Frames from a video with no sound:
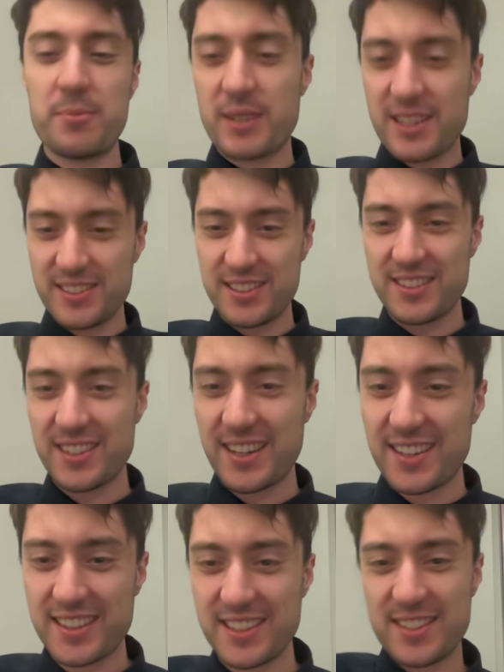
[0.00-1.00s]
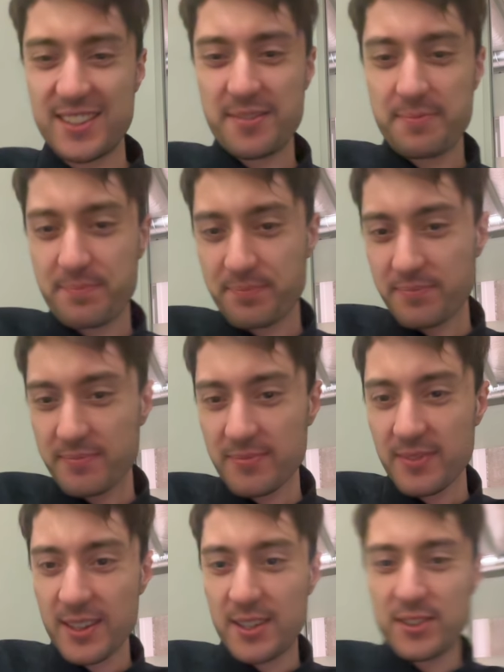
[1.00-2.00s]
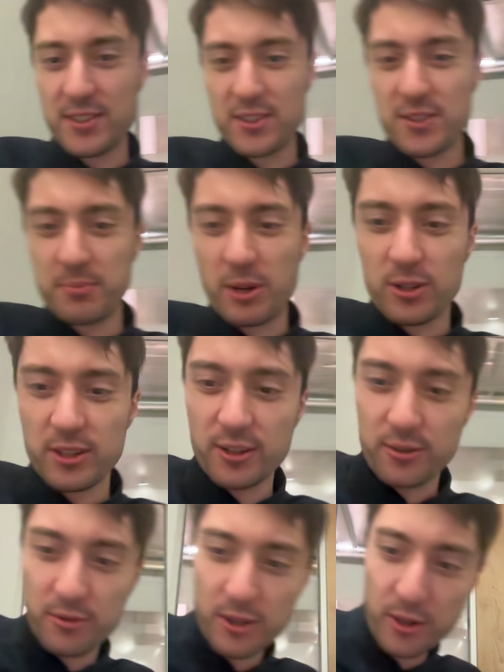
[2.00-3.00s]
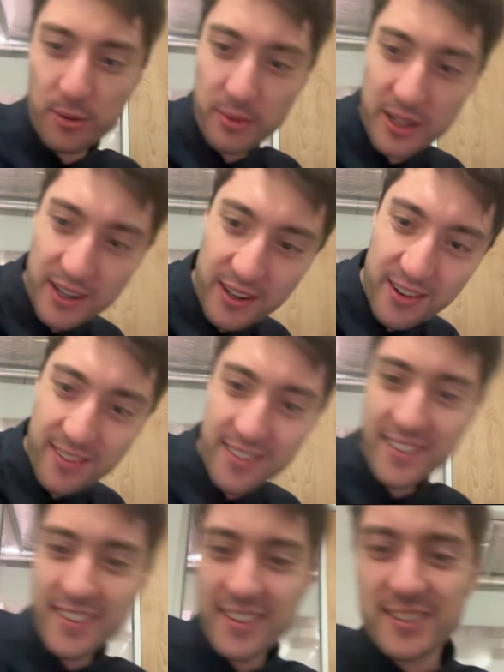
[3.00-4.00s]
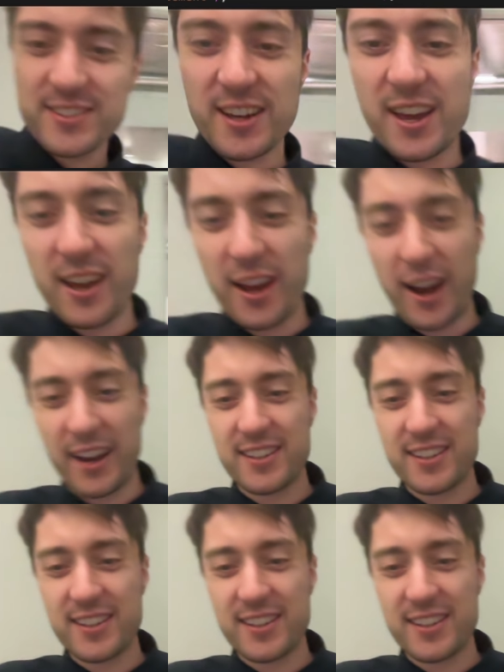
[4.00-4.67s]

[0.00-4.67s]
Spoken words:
because it's like this, it's a small little room here. So I